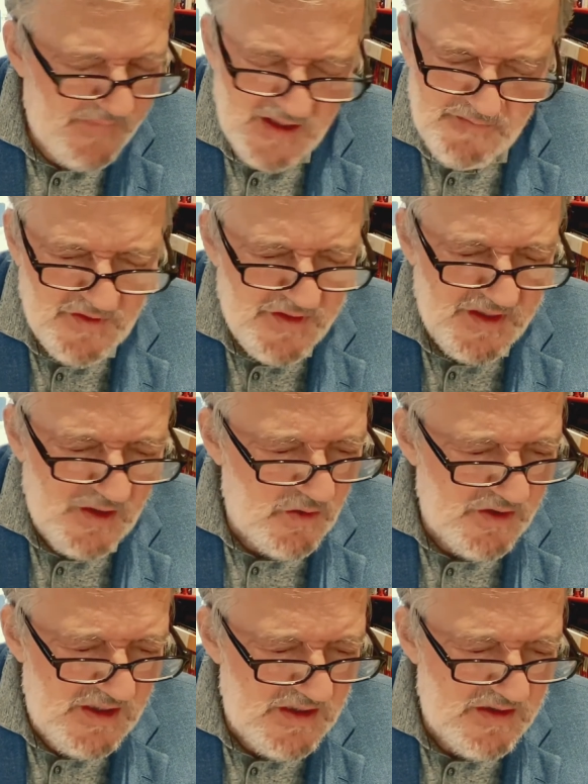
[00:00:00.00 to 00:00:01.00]
Everything
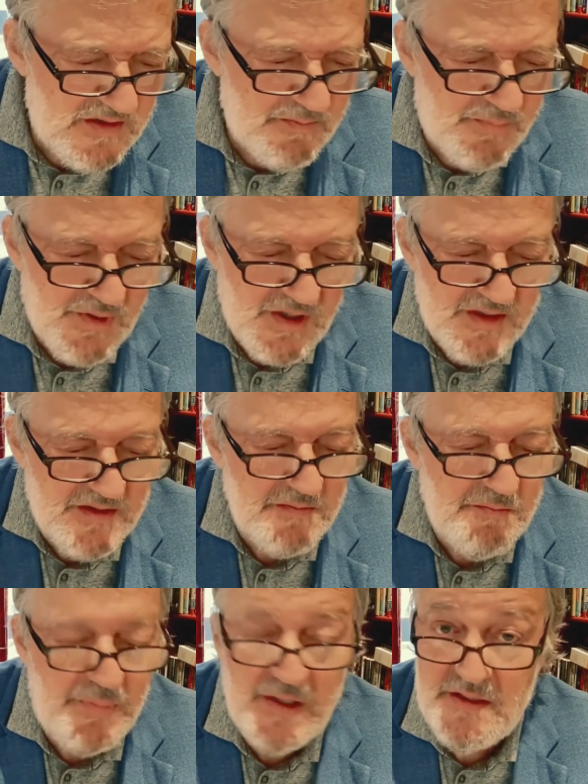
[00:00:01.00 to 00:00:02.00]
on it? Bread
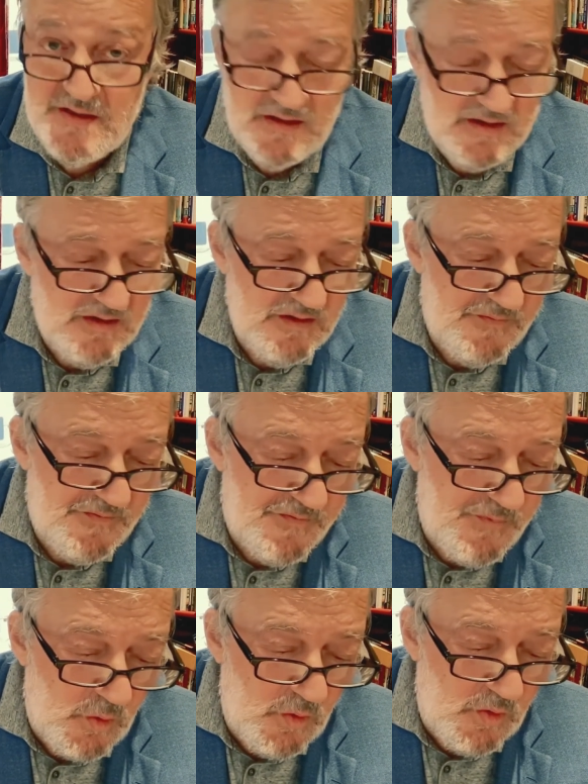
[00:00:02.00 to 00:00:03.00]
and butter,
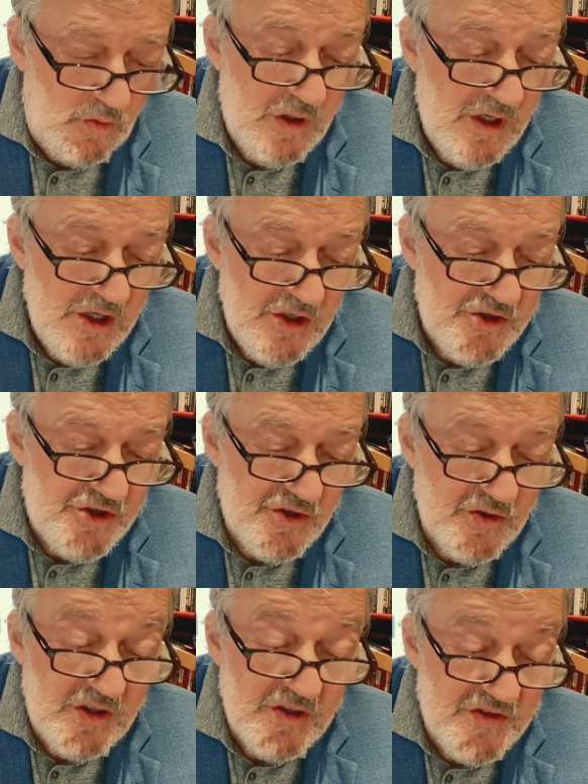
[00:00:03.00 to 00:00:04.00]
4,
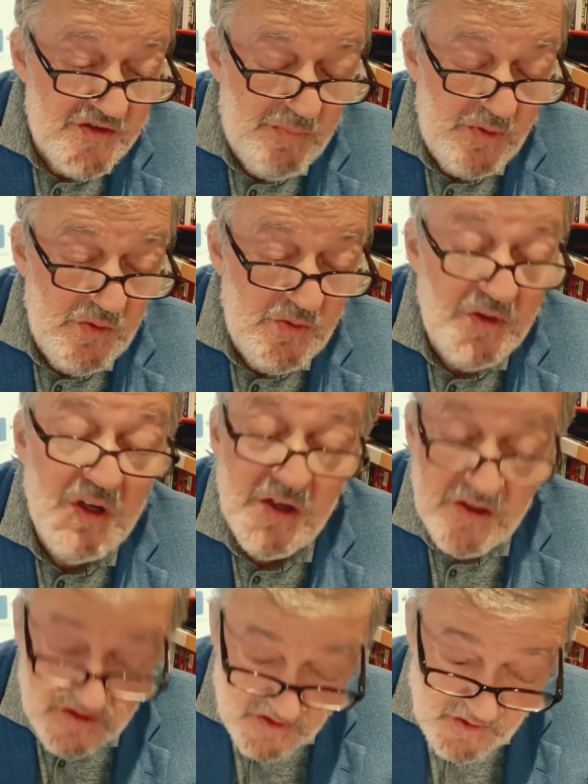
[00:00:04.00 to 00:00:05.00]
sugar, spoon,
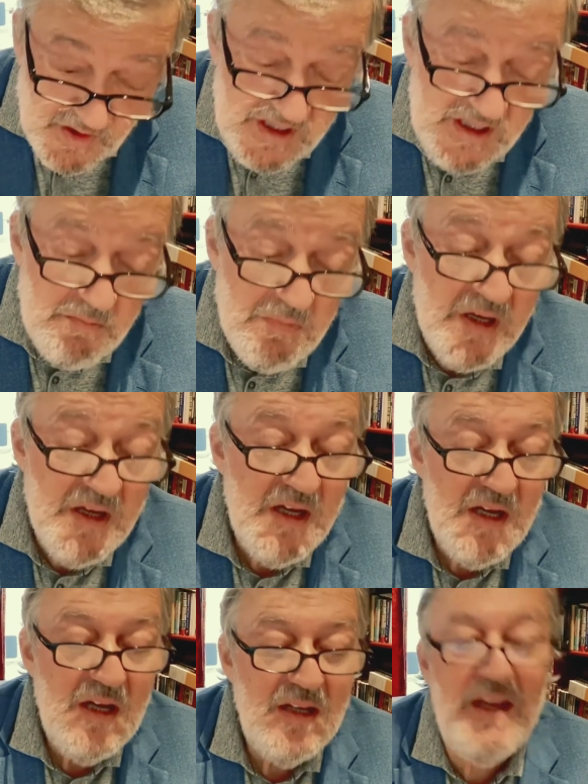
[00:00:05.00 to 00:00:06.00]
her cream.
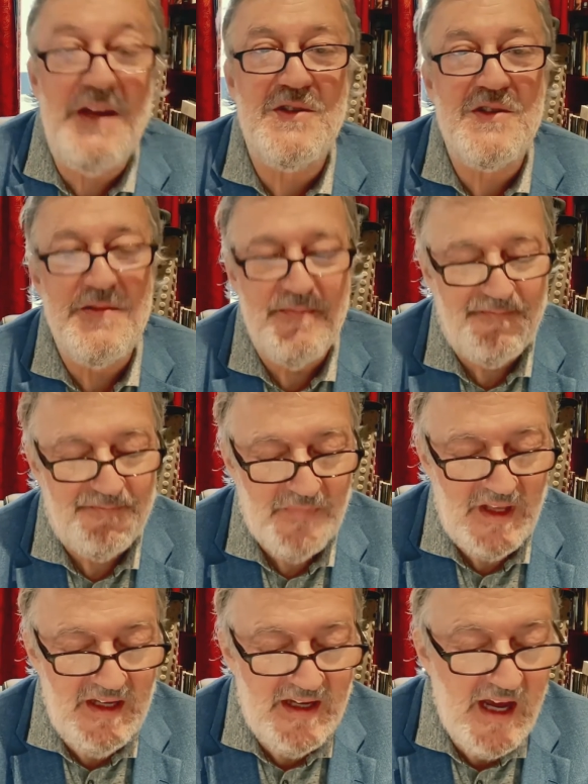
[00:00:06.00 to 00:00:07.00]
Yes,
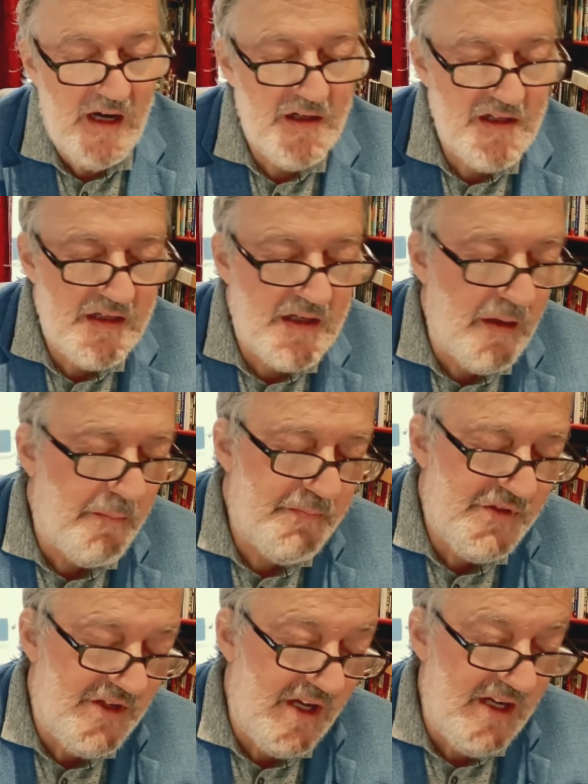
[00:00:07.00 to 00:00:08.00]
he carried it
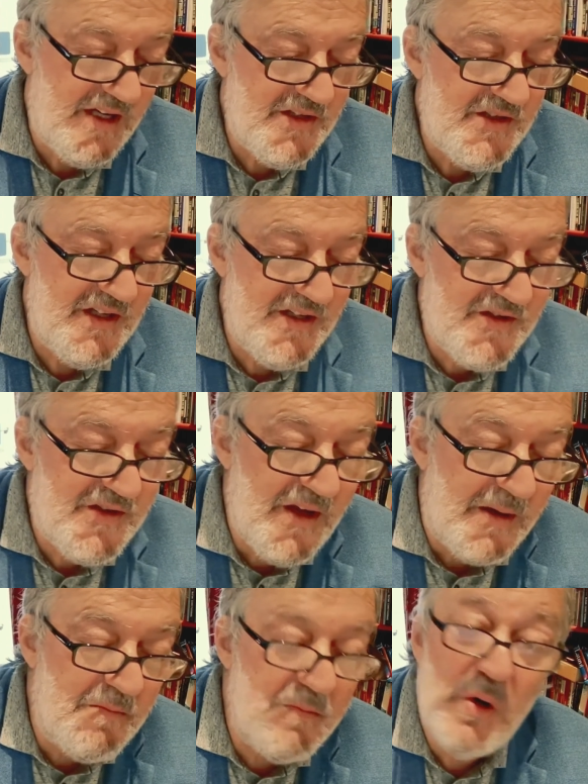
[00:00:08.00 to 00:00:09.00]
upstairs, his
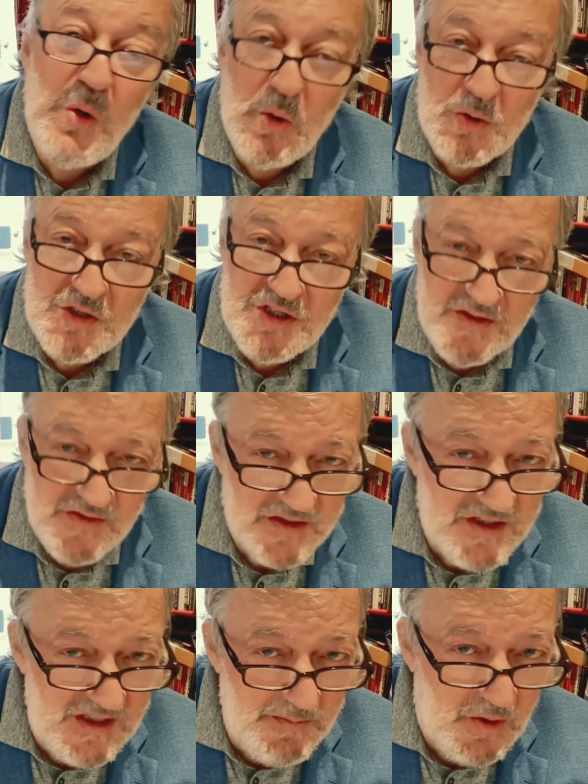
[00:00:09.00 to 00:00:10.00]
thumb hooked in the
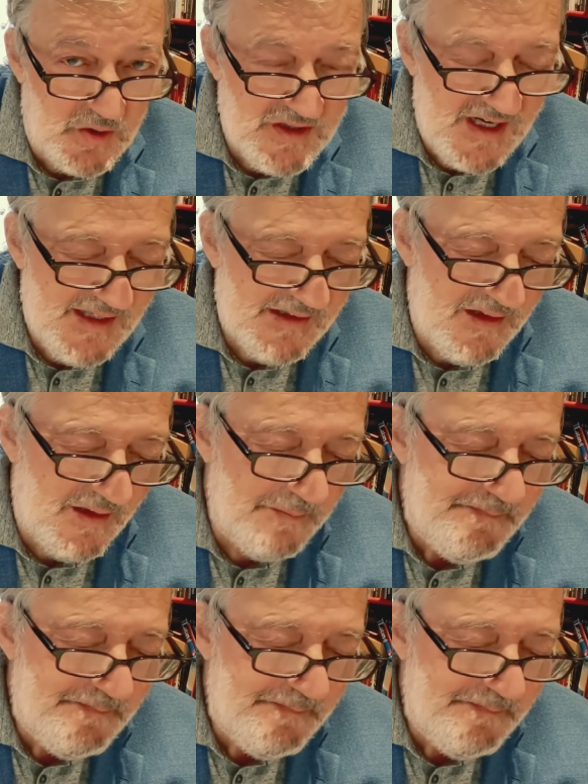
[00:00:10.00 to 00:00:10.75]
teapot handle.